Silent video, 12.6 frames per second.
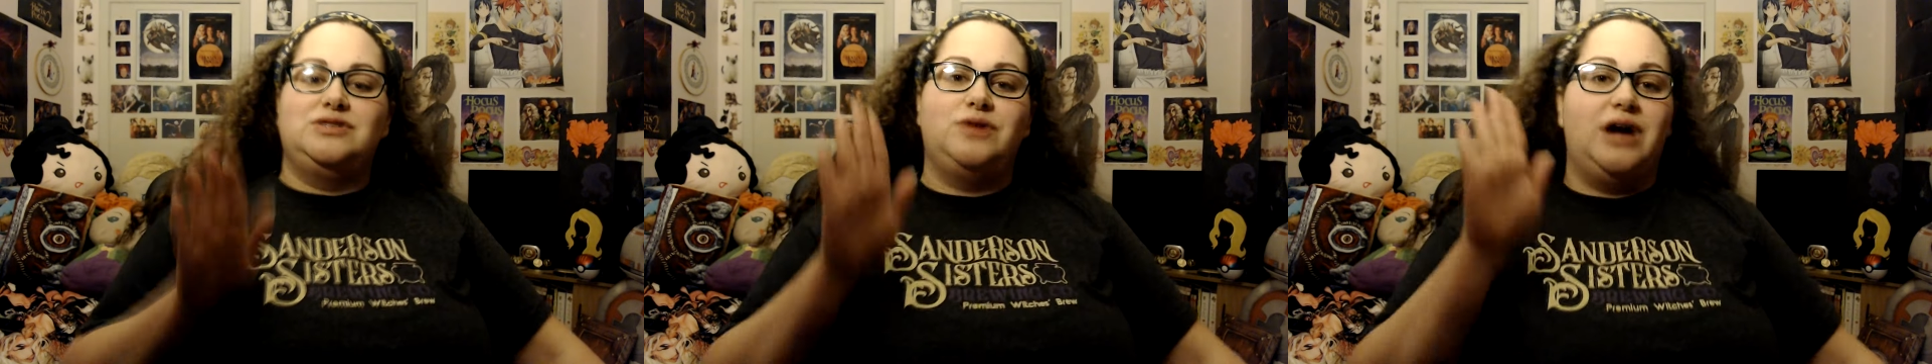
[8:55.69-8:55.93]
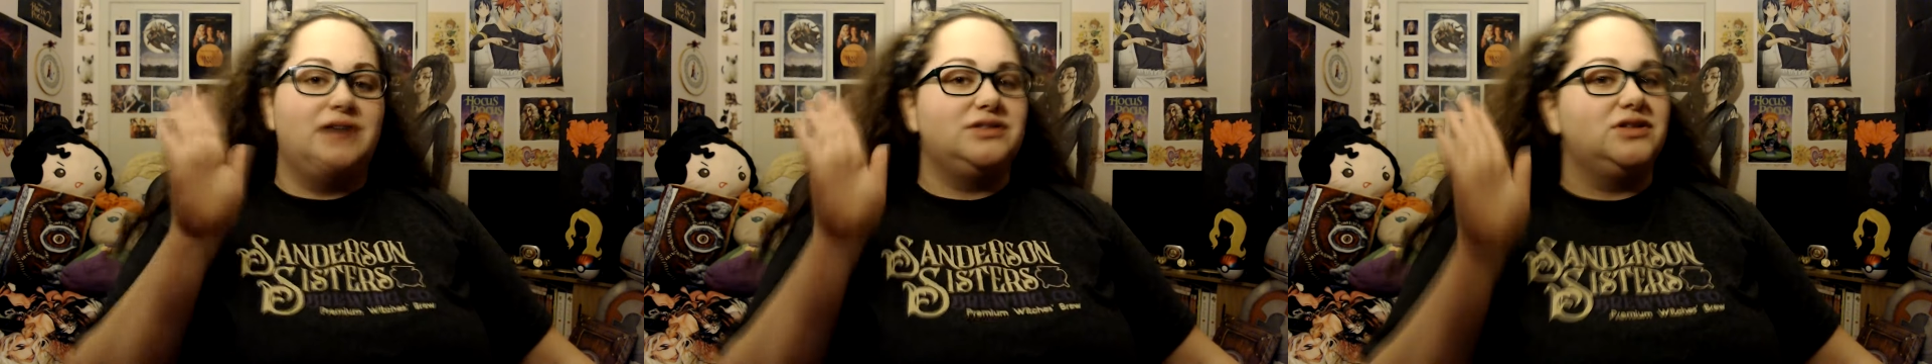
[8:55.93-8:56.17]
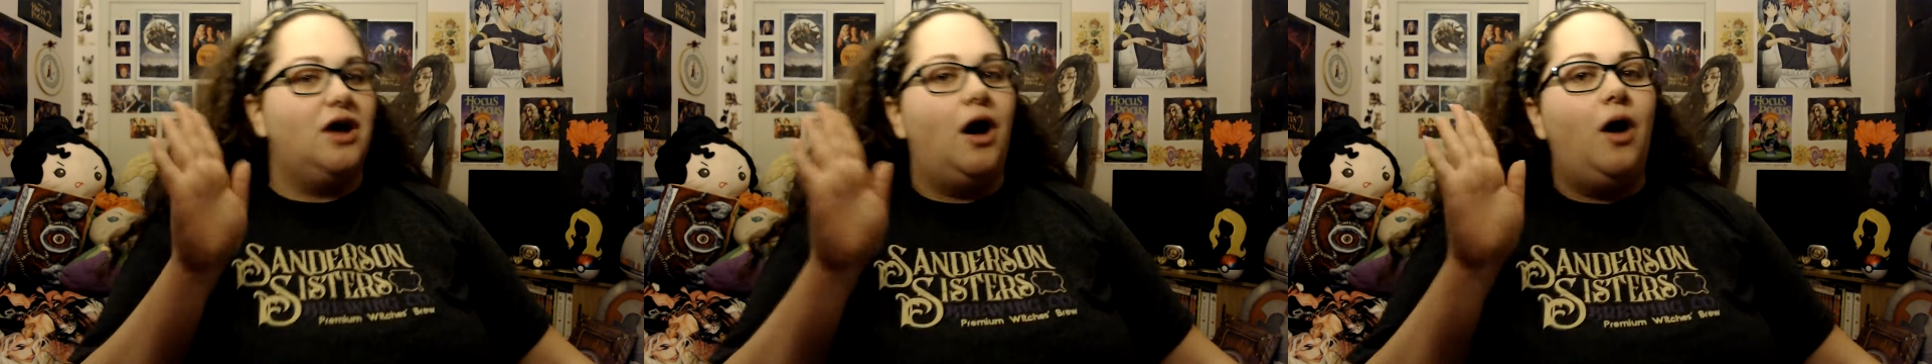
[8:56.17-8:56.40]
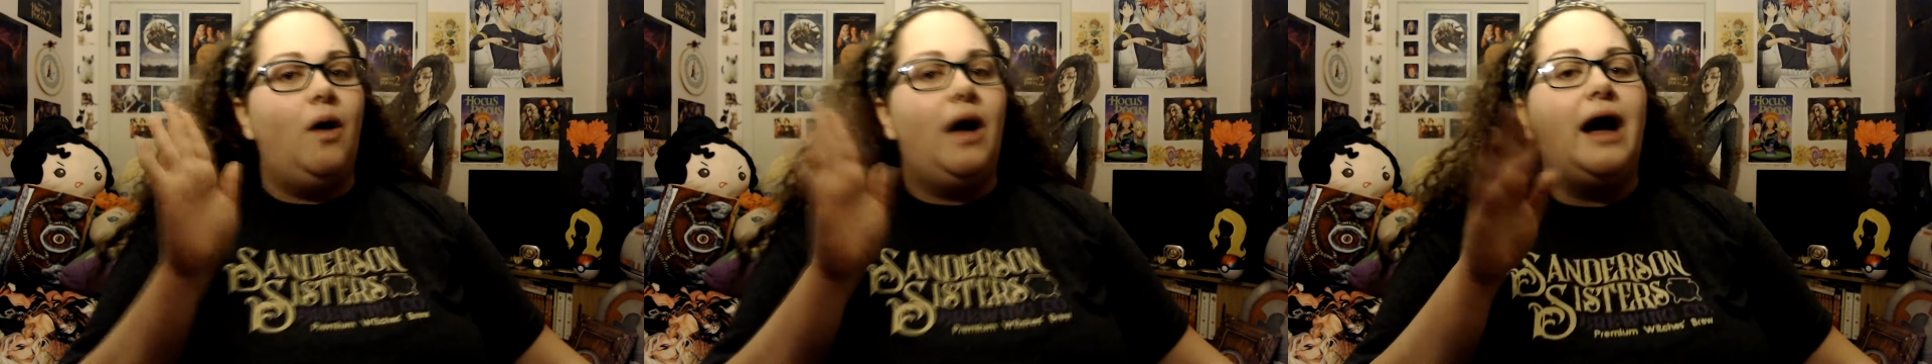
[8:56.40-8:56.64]
you guys
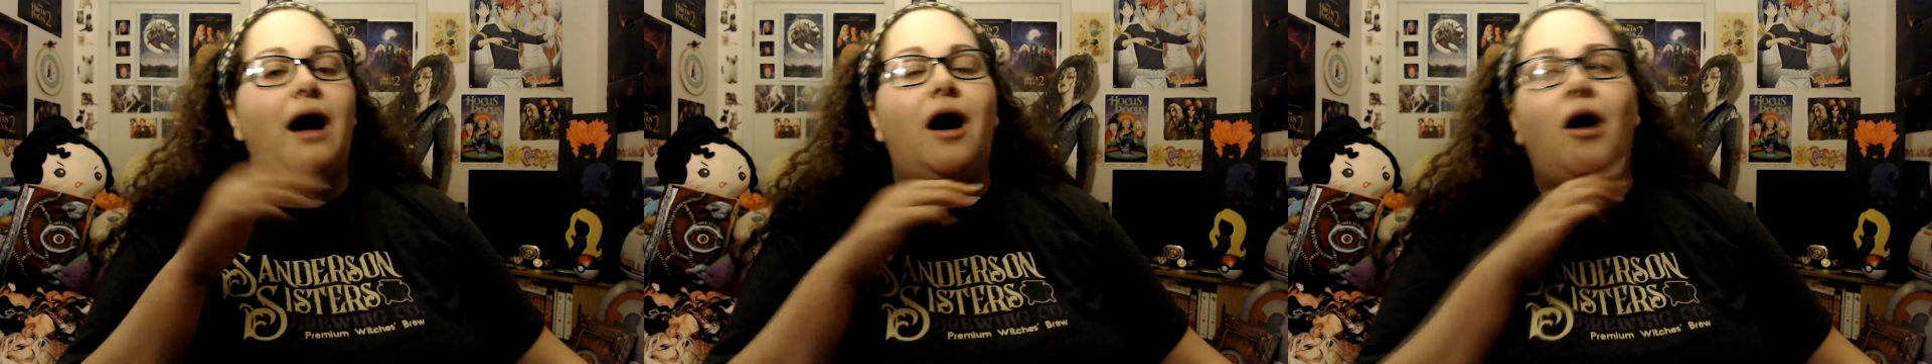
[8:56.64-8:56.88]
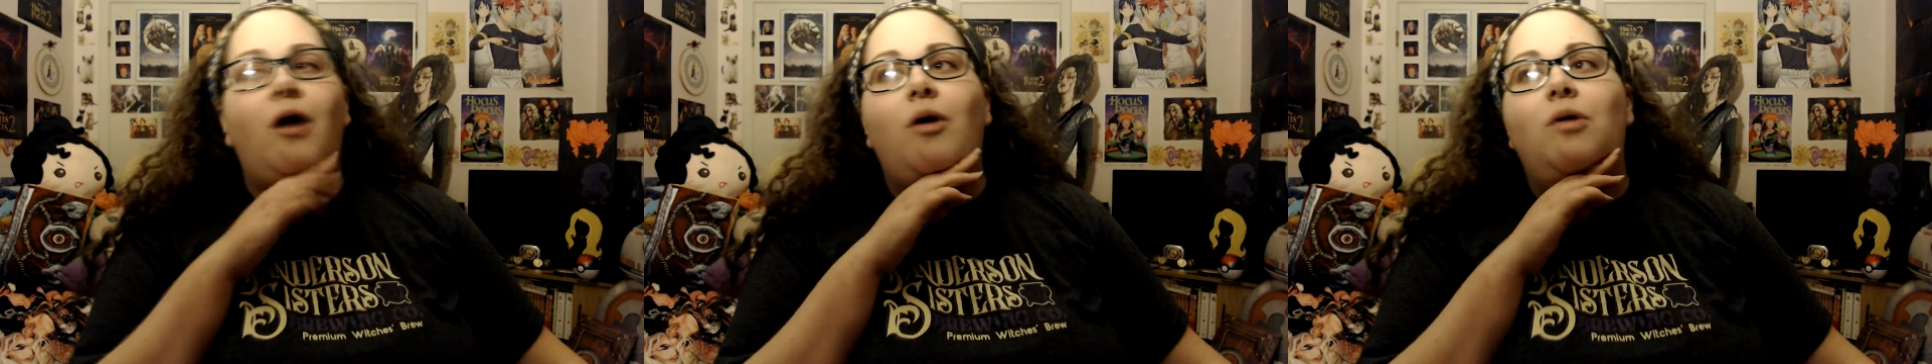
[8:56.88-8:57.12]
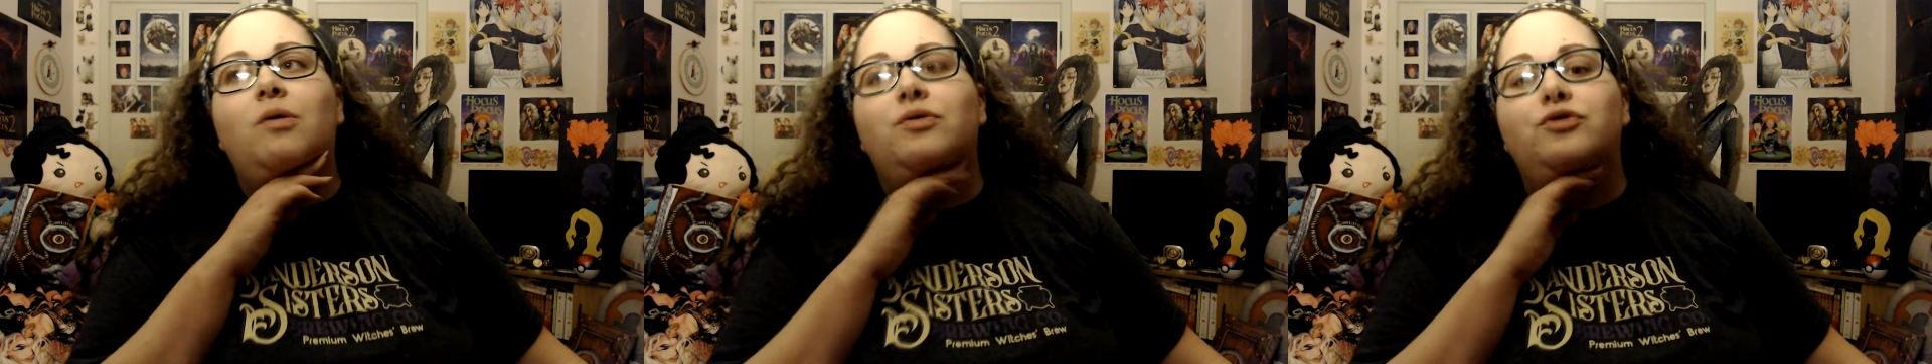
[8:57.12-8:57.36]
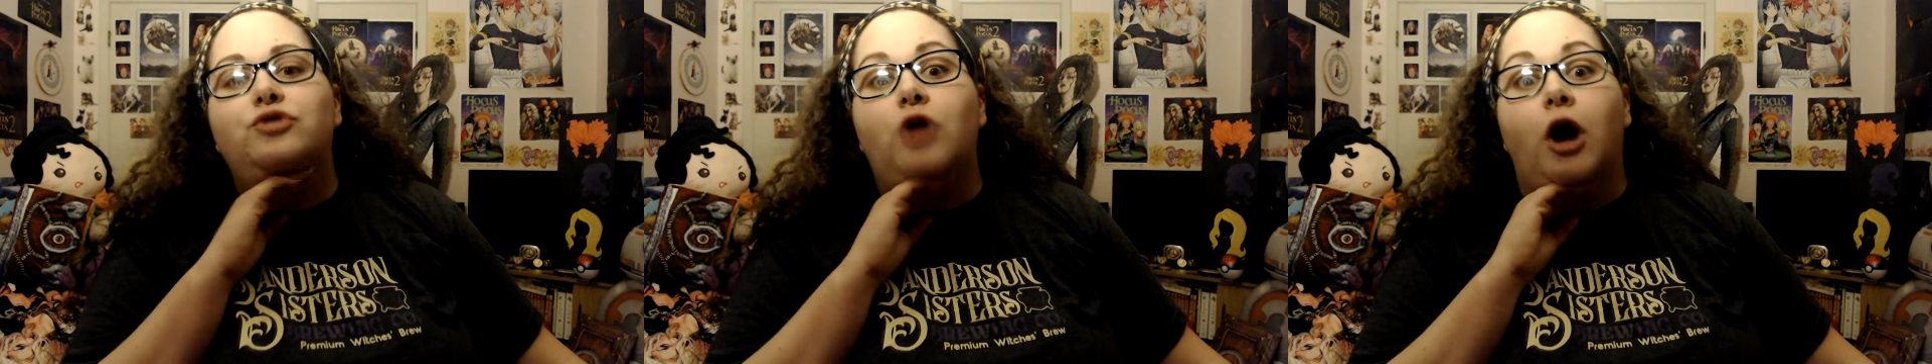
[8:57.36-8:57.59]
know how
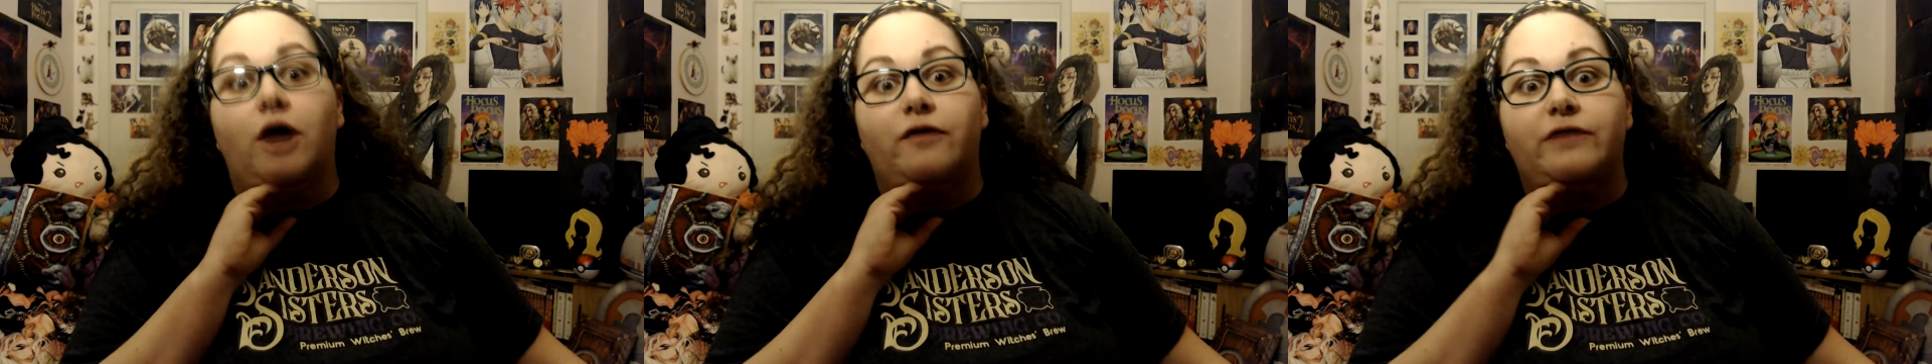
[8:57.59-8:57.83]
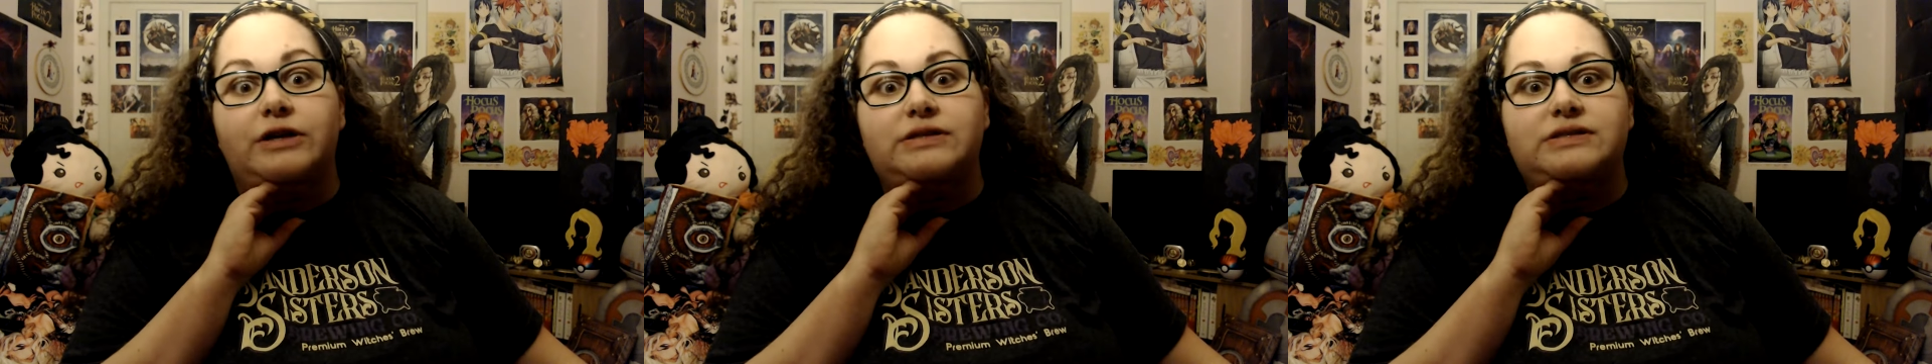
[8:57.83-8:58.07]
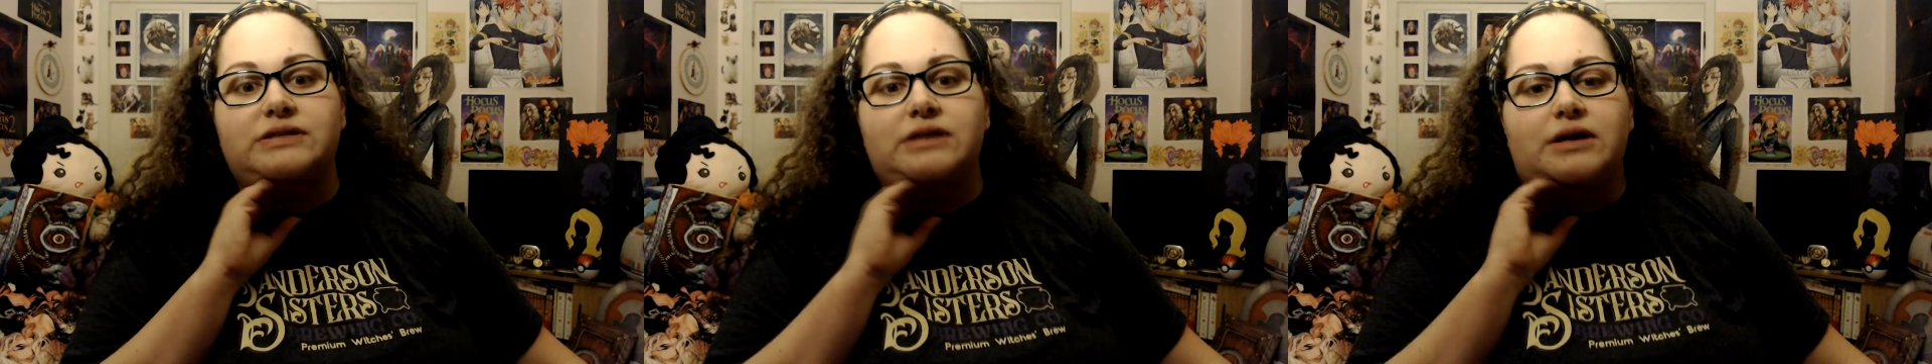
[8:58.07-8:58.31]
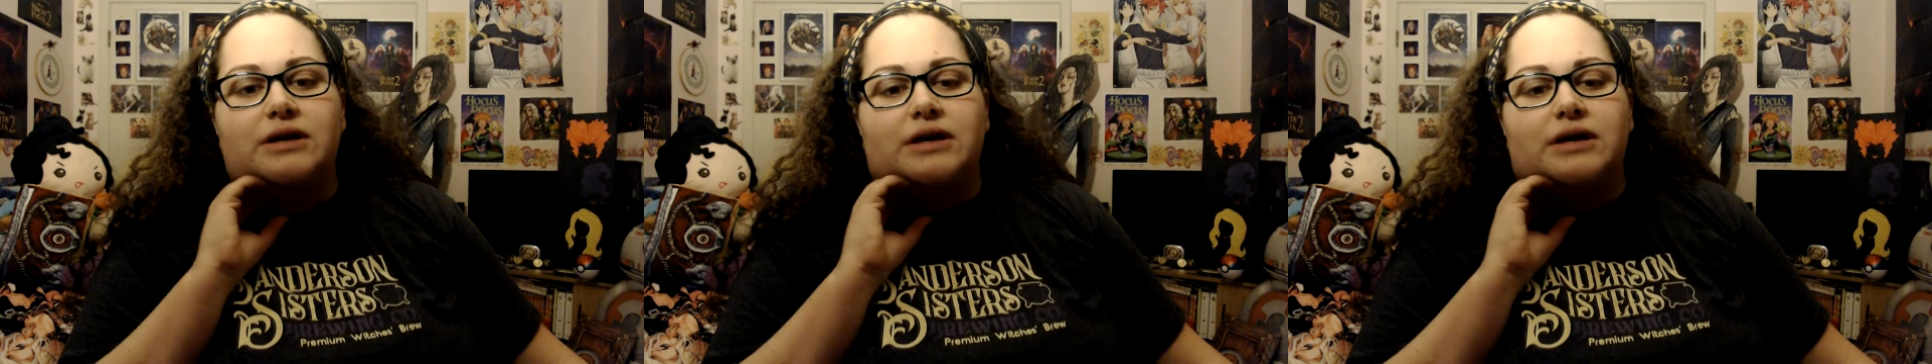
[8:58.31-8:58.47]
nervous,